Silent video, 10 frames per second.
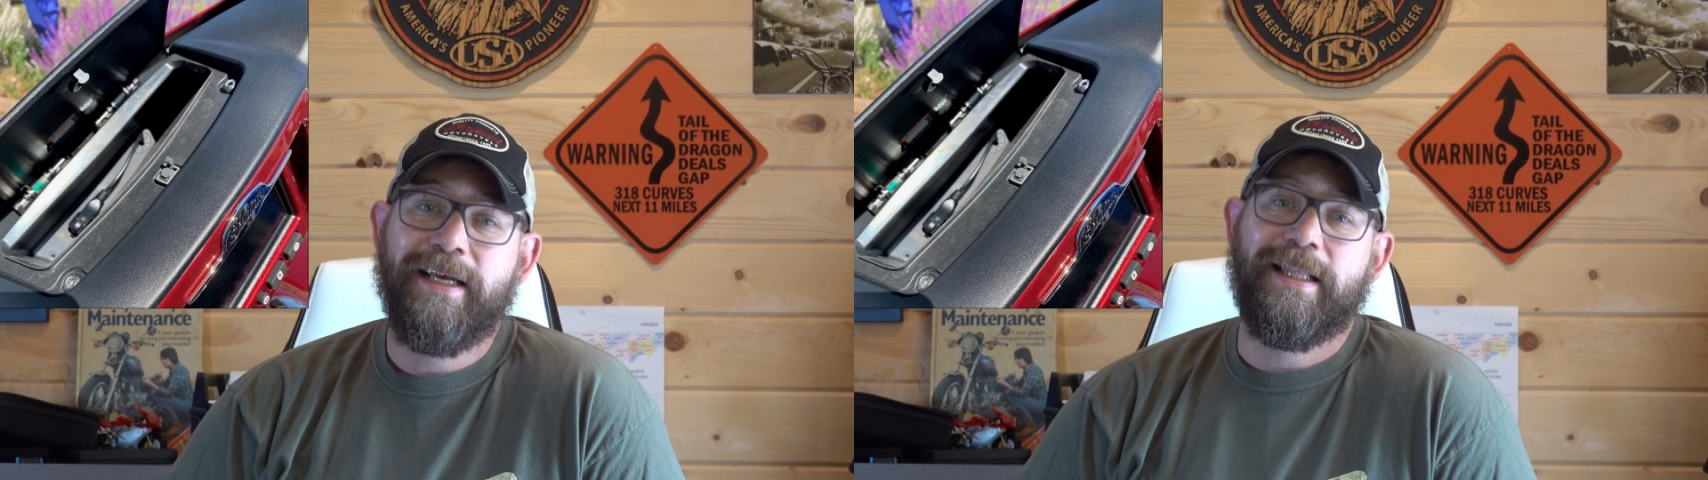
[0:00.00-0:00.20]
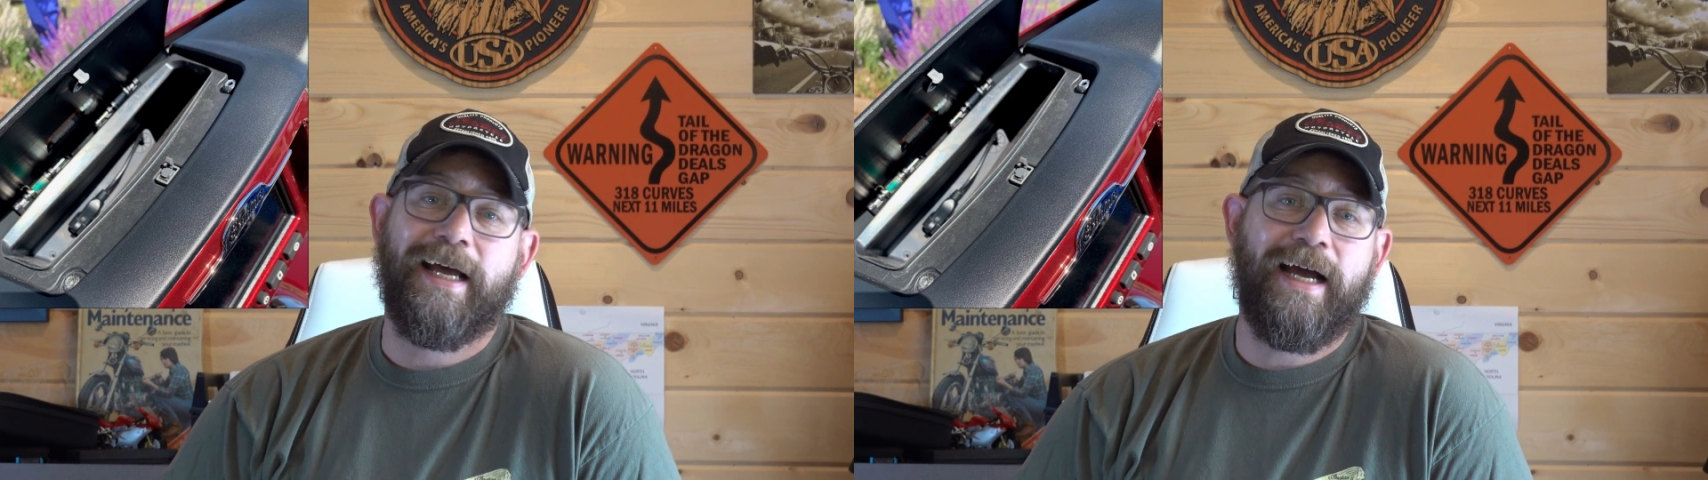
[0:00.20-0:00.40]

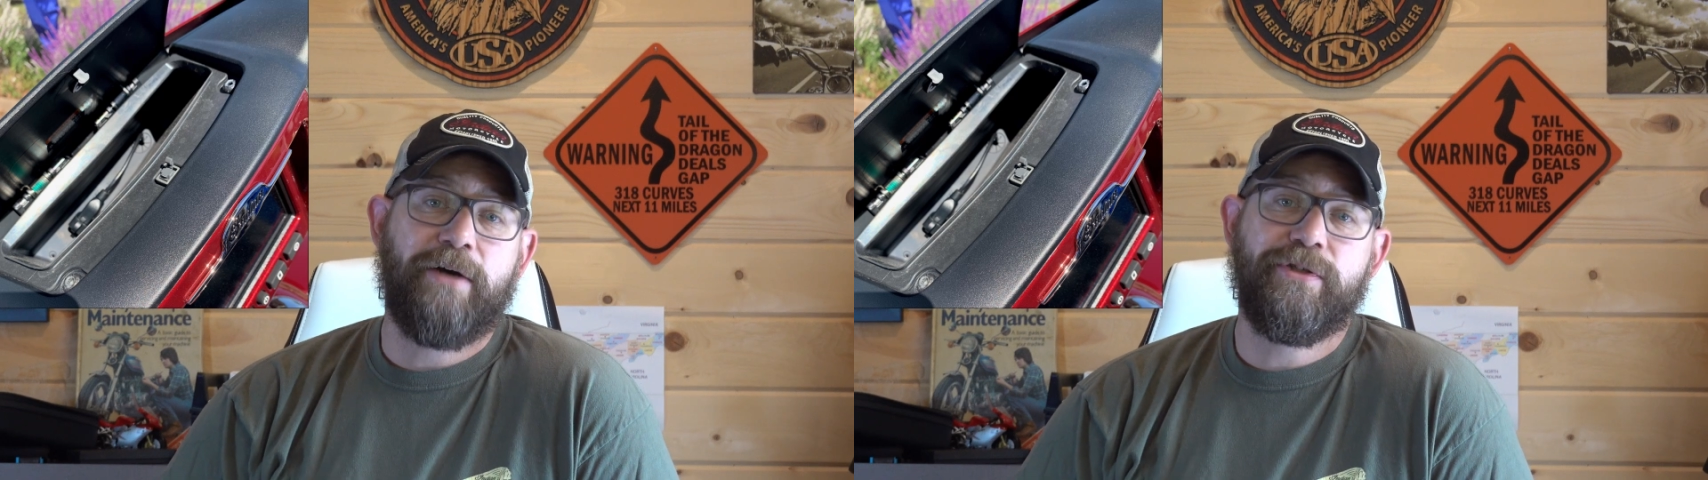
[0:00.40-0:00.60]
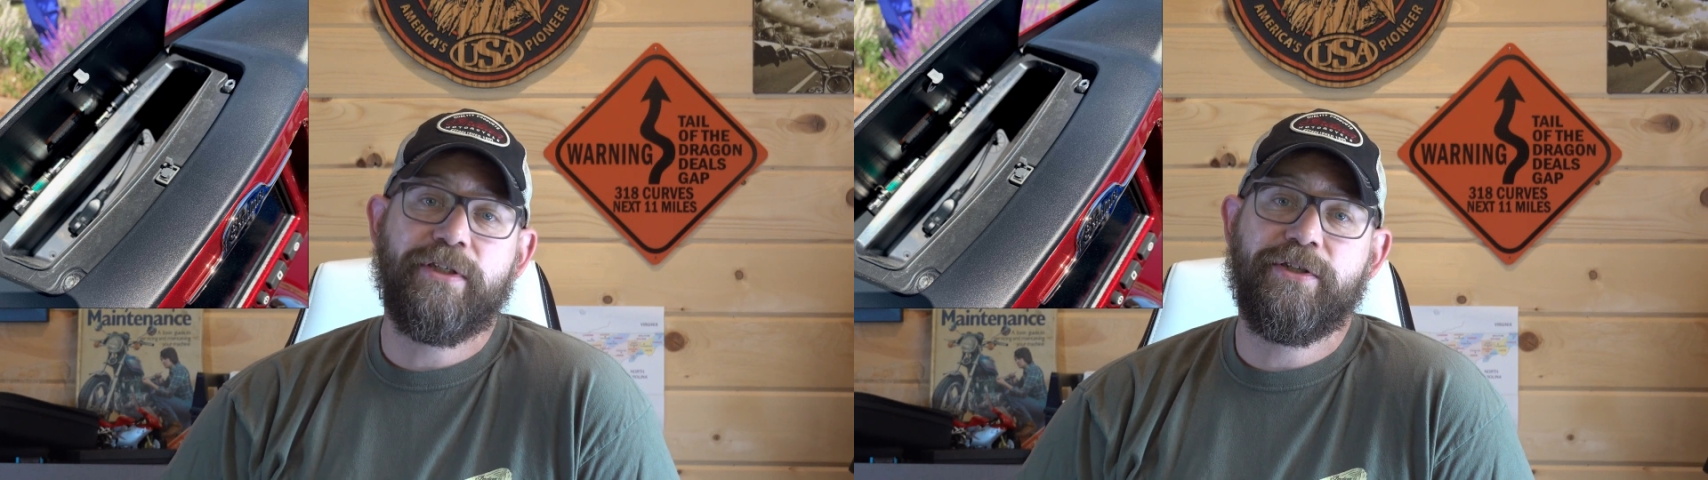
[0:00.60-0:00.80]
that
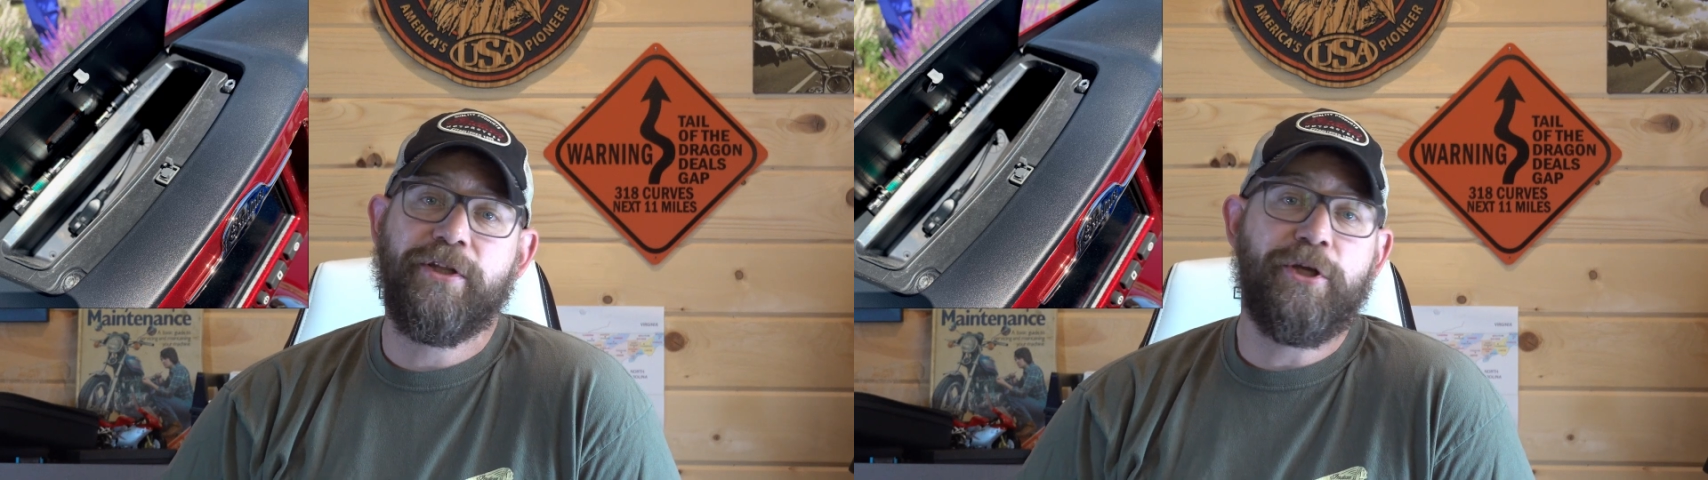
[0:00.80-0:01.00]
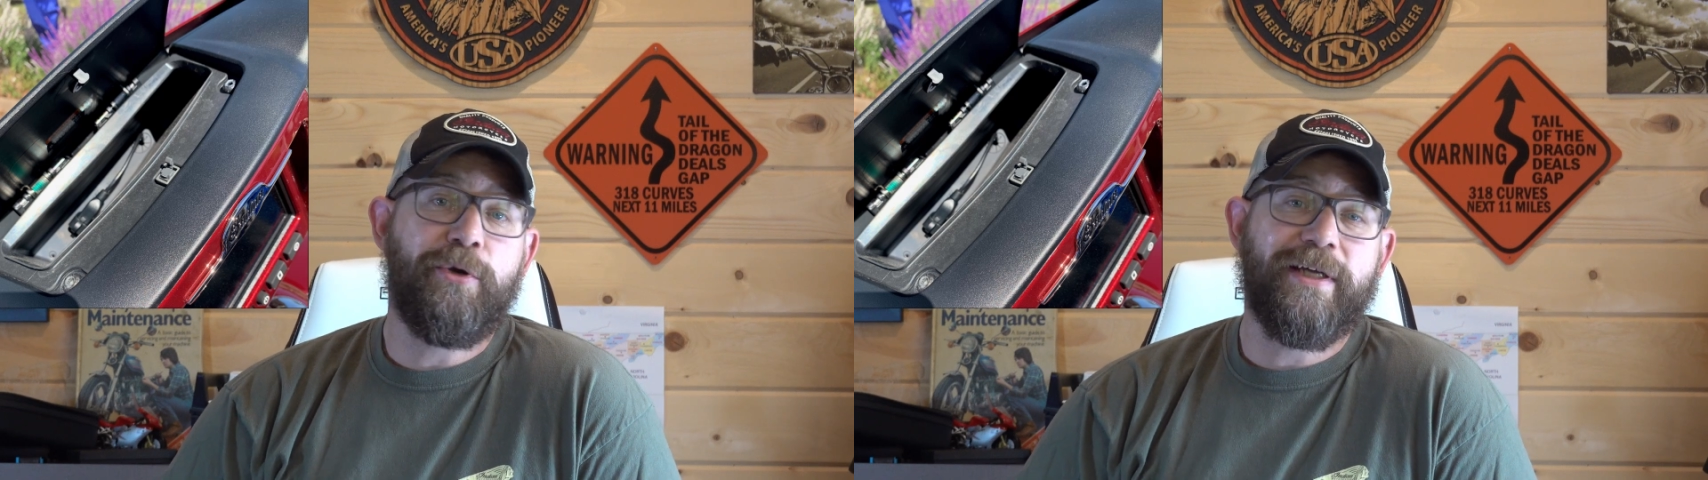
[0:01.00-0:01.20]
houses
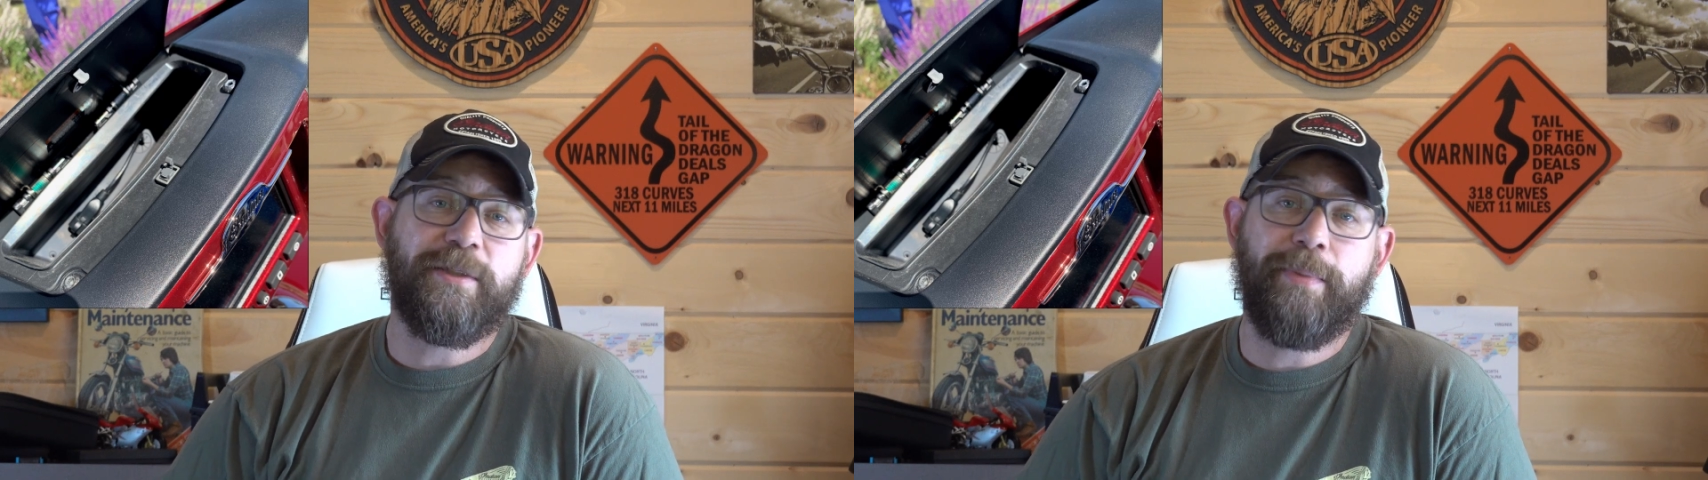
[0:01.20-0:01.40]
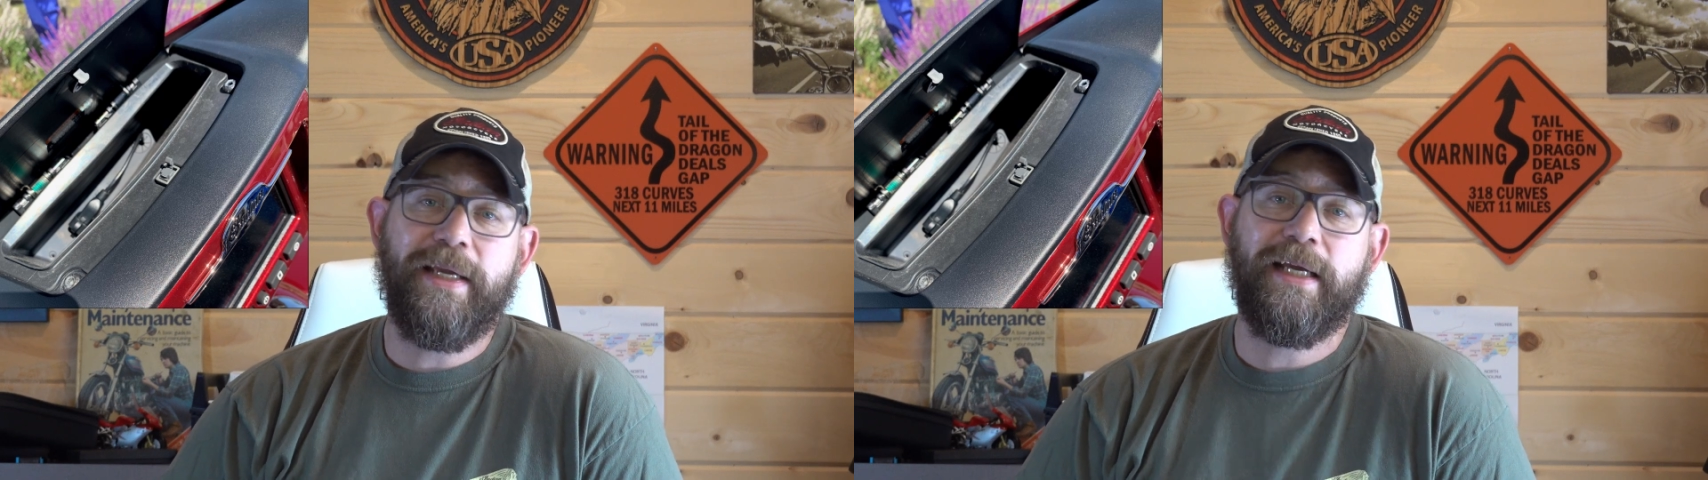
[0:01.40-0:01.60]
the
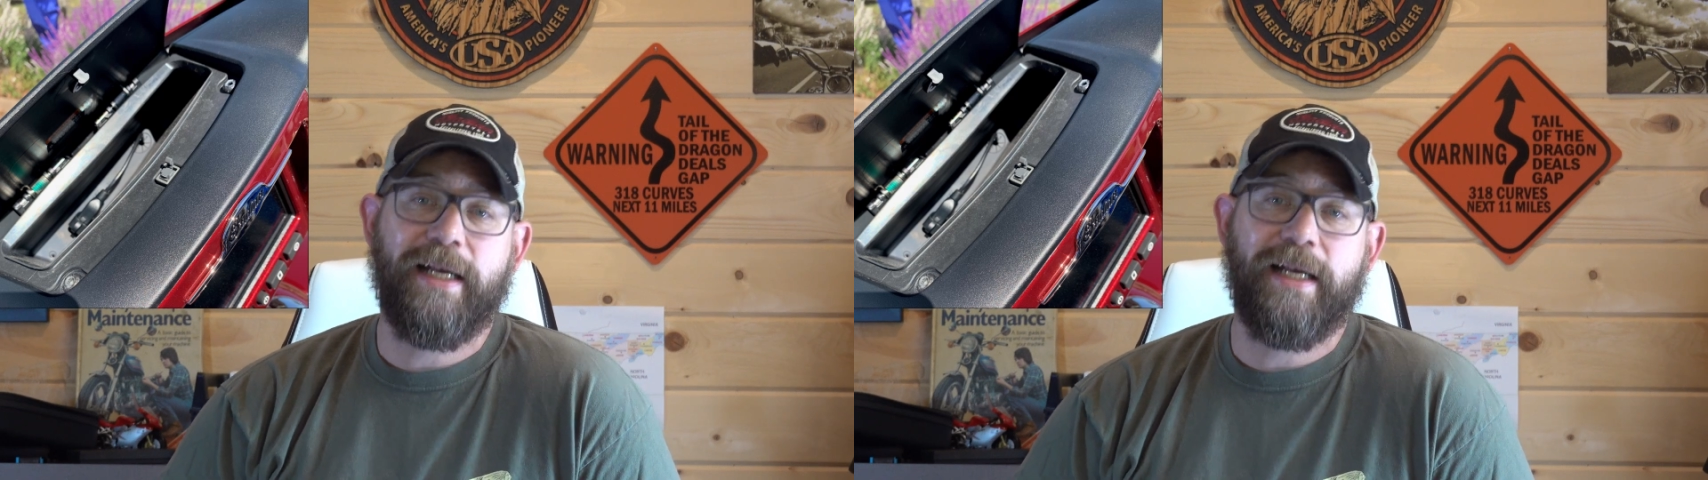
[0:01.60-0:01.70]
USB